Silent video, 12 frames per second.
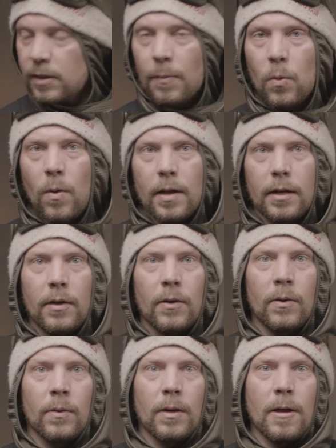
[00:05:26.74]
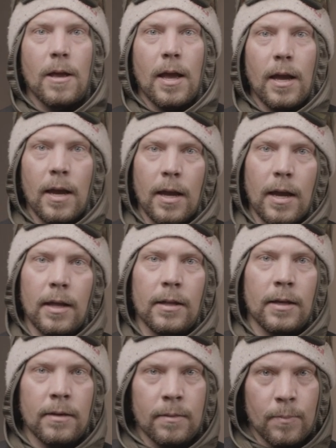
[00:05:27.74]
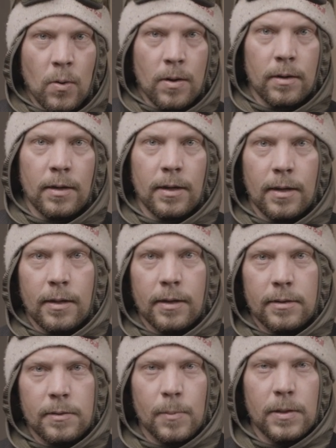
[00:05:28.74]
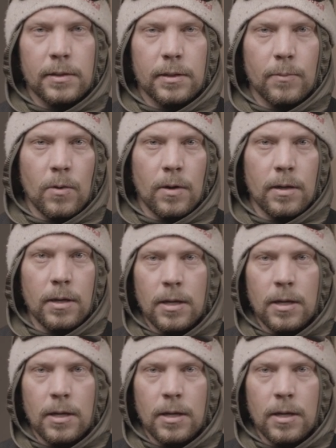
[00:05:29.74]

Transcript: I've been wanting to do a alien board, alien conspiracy board.